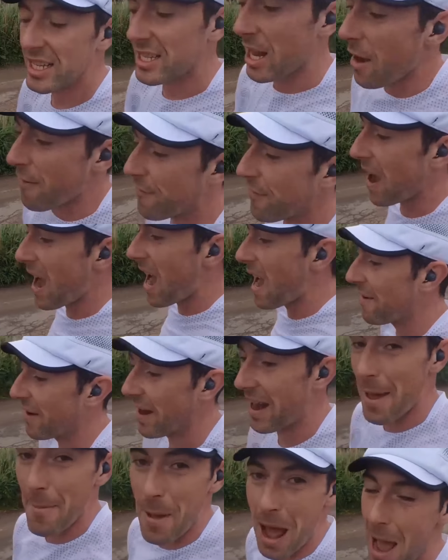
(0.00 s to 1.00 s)
605
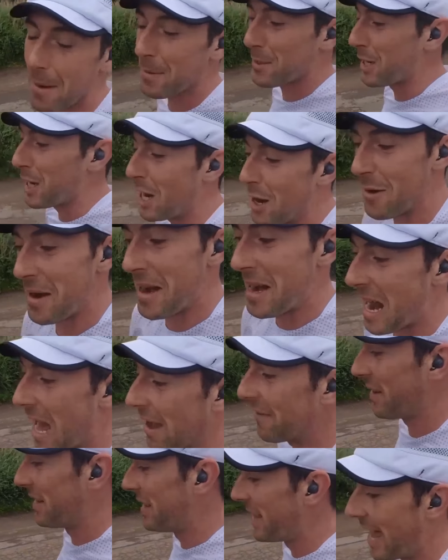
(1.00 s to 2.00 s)
and I'm absolutely
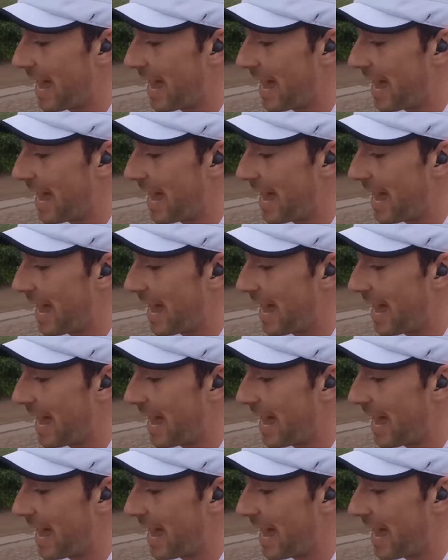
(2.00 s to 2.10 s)
loving